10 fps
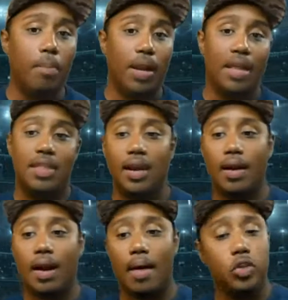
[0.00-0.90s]
But I think
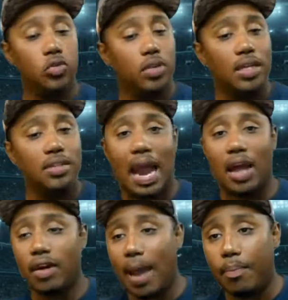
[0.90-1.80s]
two things either
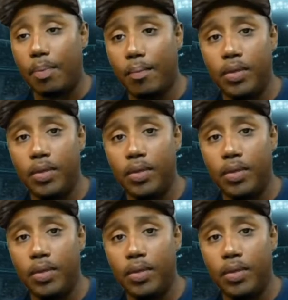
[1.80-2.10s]
happen.